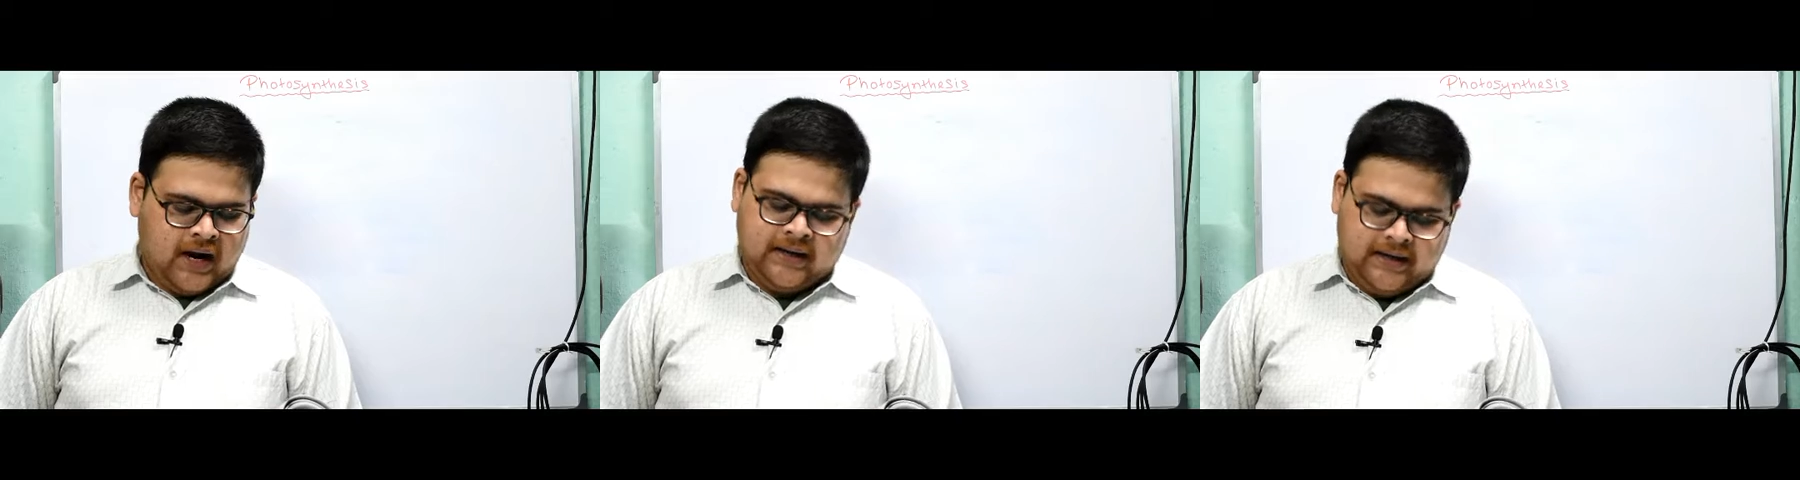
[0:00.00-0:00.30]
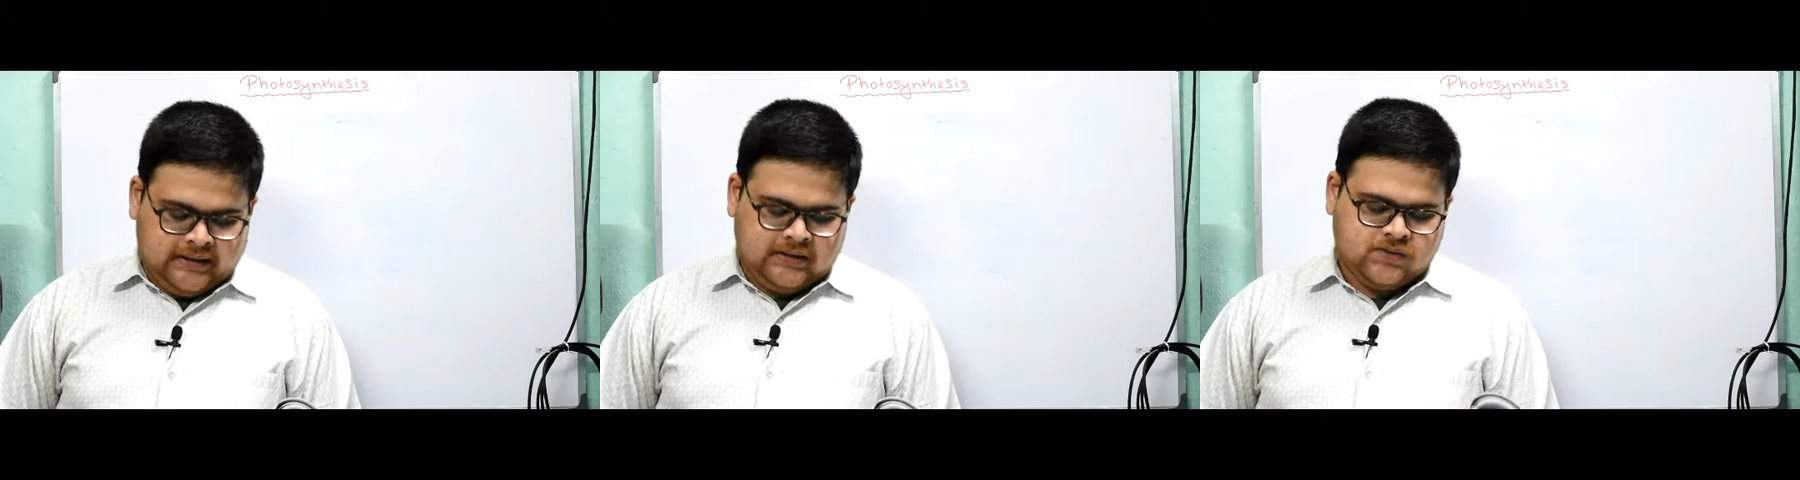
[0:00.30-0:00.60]

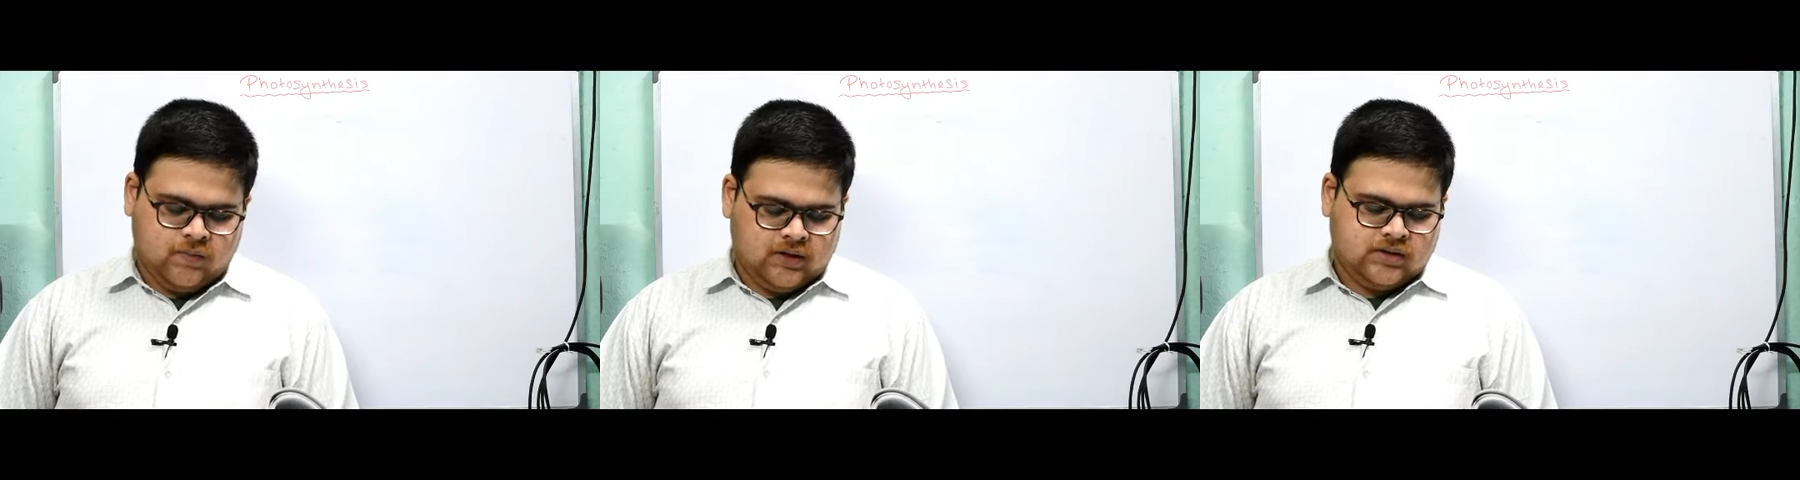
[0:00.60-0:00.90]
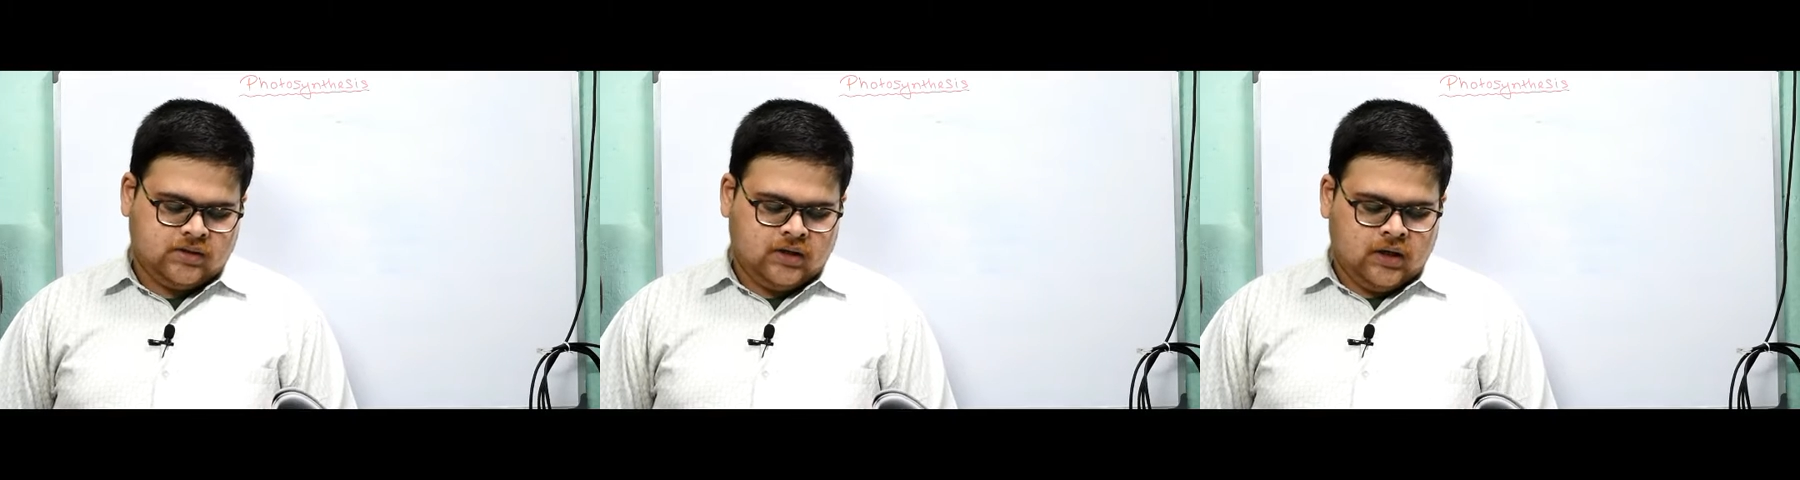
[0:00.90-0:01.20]
underline these
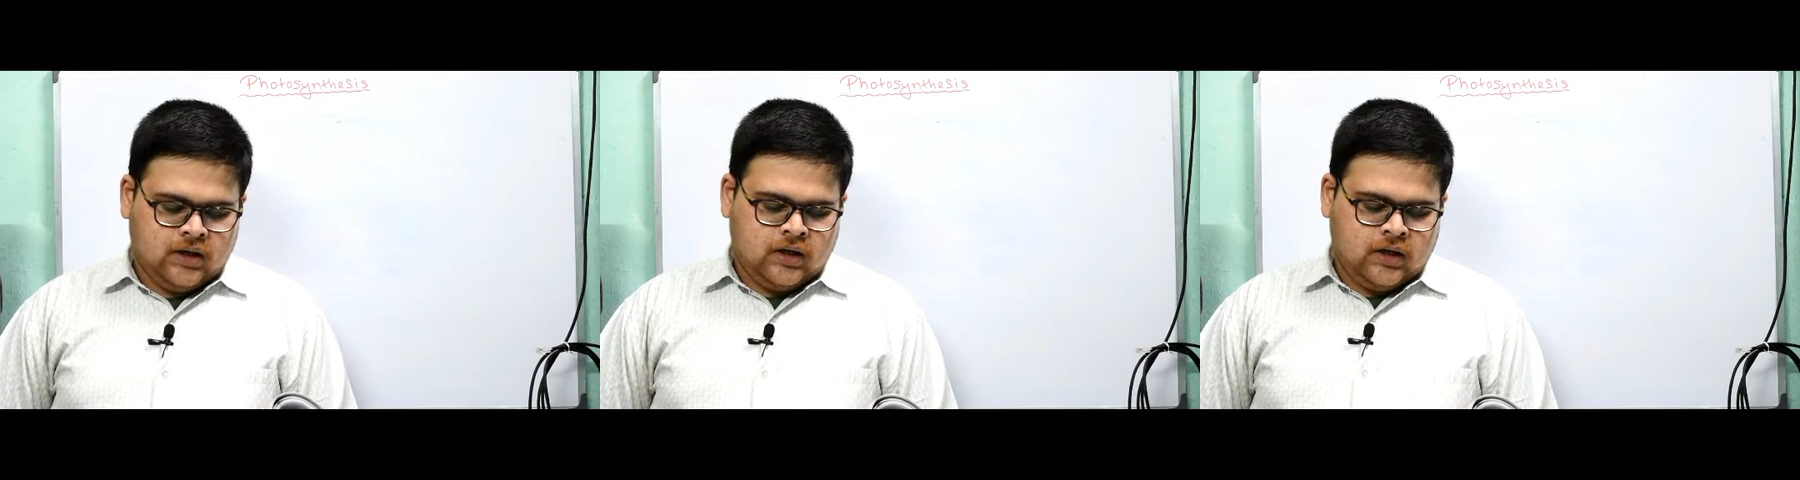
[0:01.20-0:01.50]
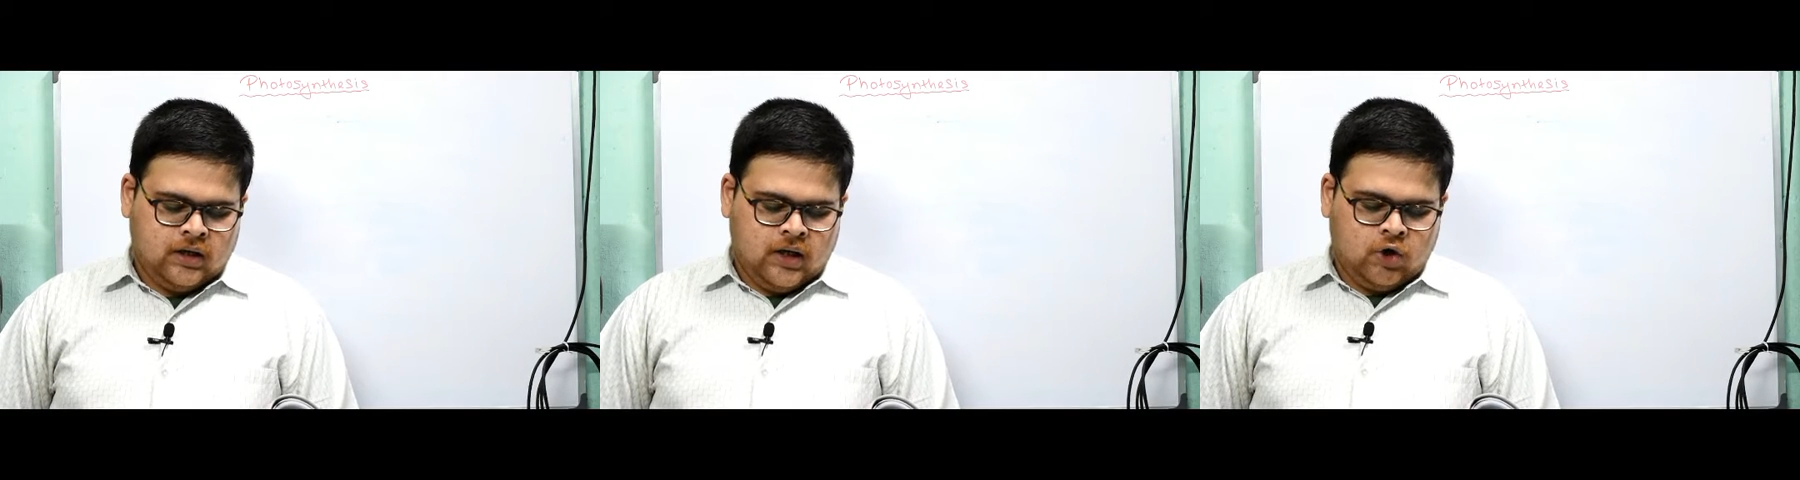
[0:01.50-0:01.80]
points.
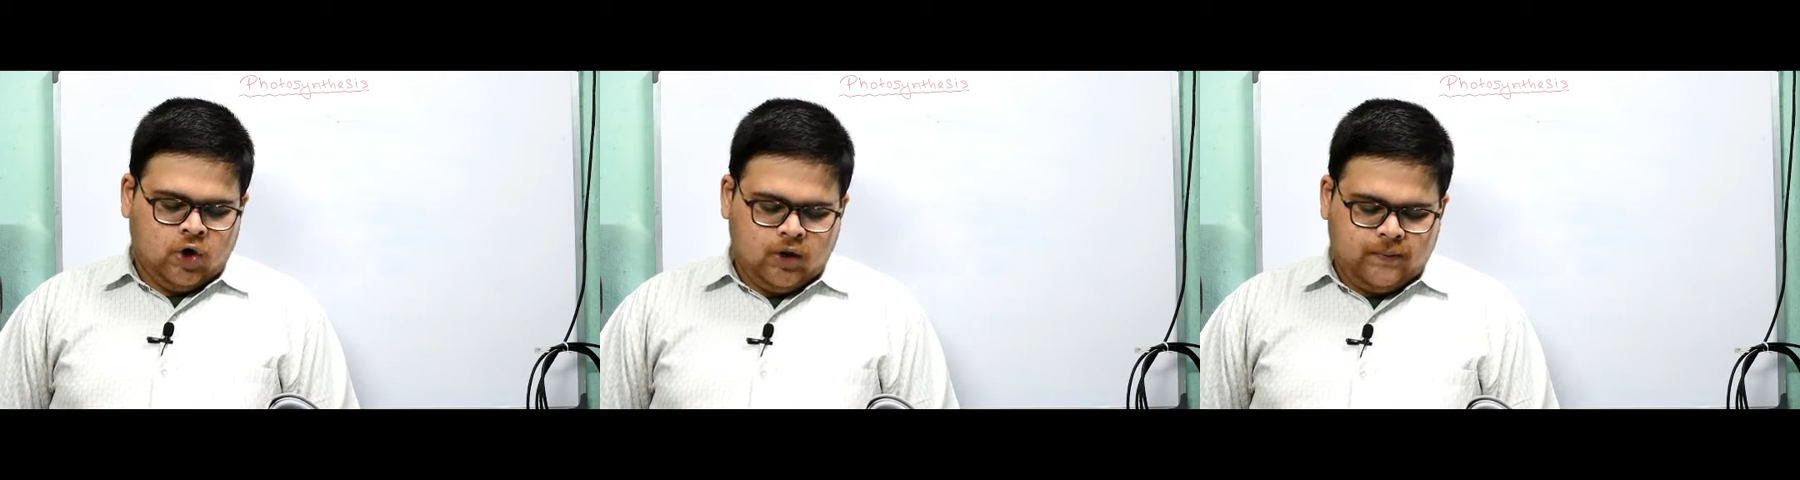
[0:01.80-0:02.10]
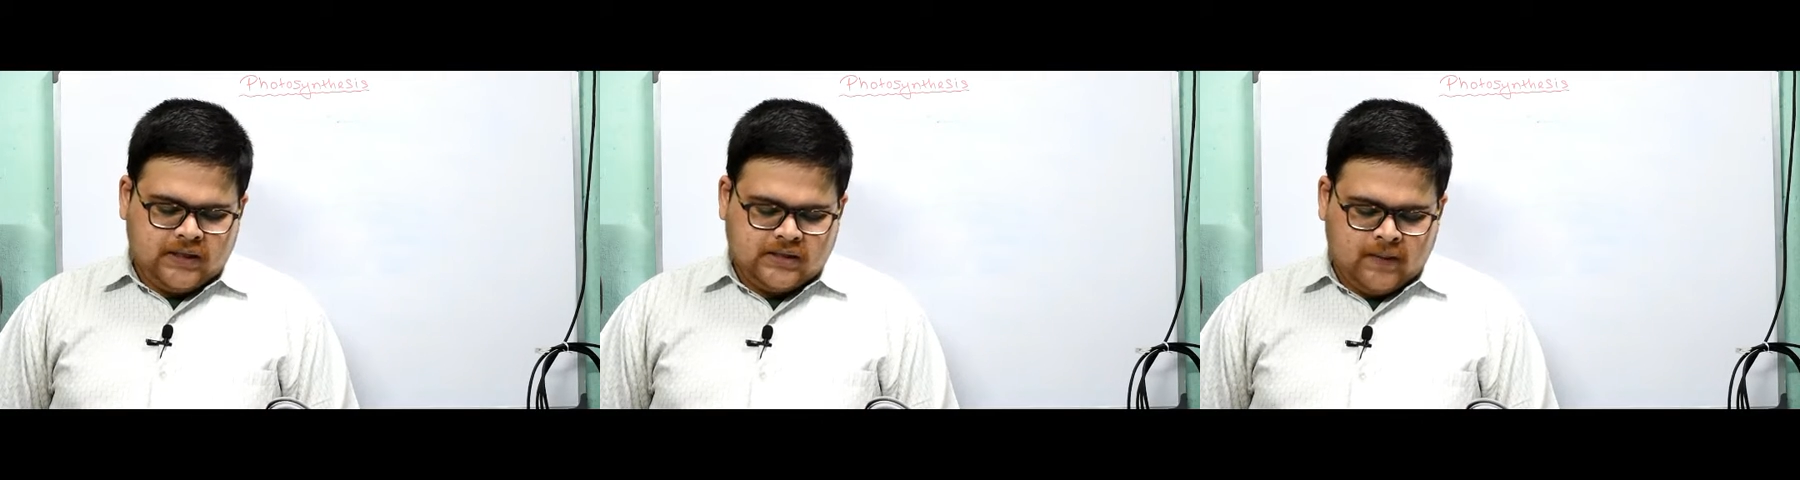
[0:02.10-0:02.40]
Chloroplasts